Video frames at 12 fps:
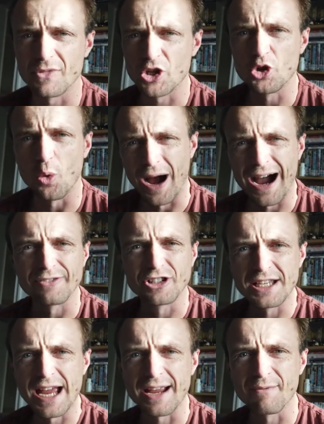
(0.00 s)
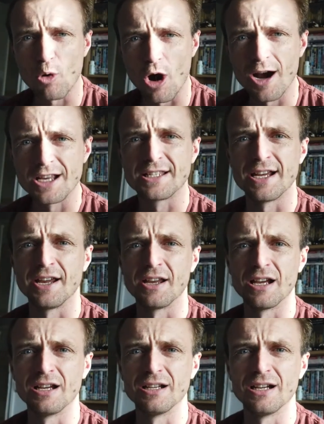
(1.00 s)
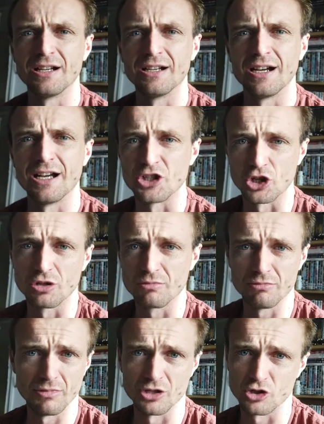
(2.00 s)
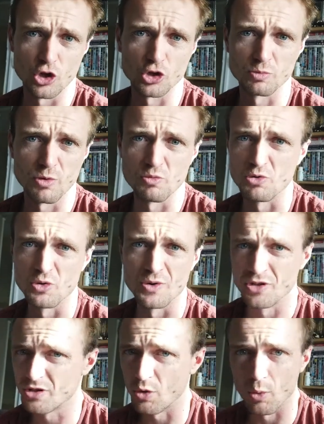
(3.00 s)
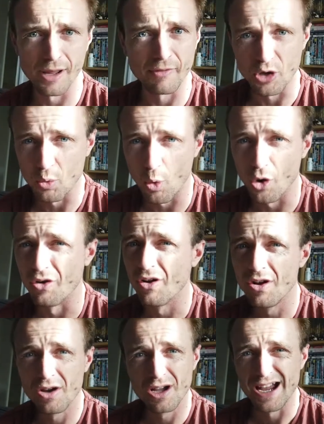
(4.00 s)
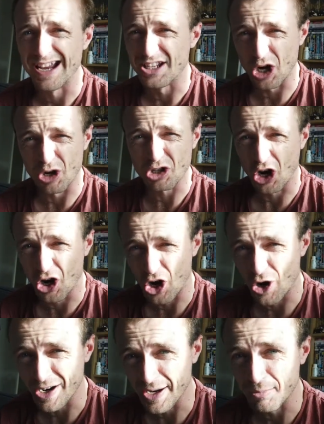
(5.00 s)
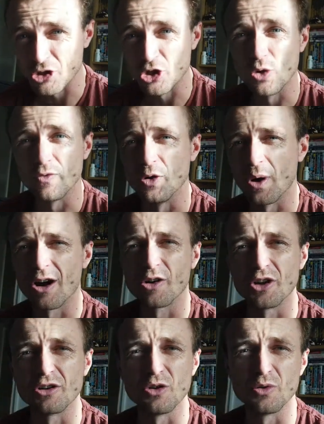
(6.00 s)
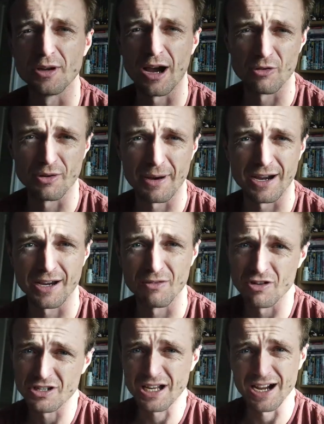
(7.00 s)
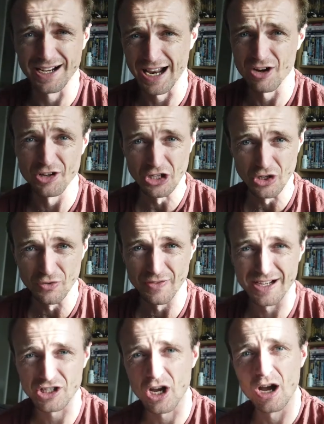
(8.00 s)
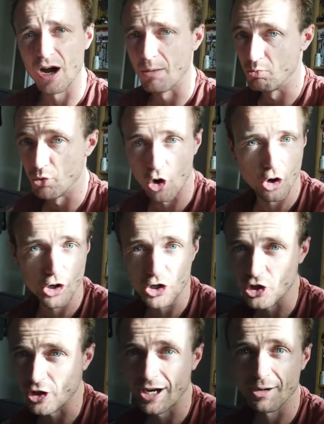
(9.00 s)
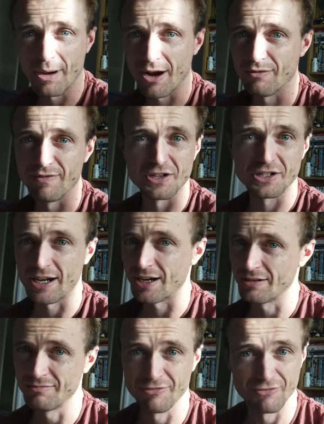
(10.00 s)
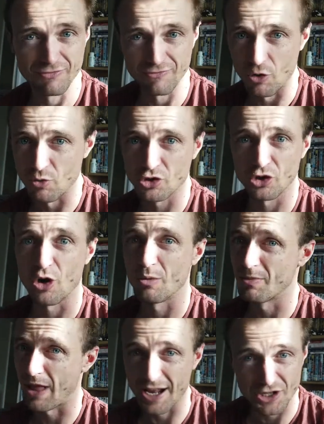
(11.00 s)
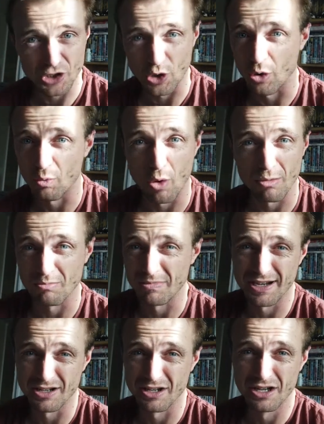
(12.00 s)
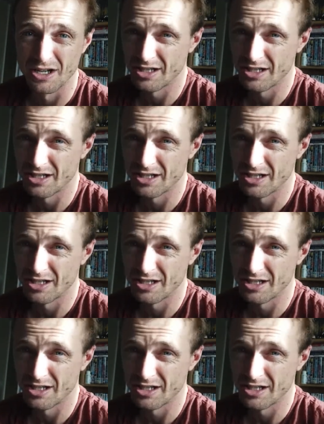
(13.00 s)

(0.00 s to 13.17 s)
you don't have to take what I say as gospel. You can do whatever you want. It's entirely up to you, how you pack your rucksack and how you do things. I'm not going to show you how to pack a rucksack. Full stop. That's not what I'm here.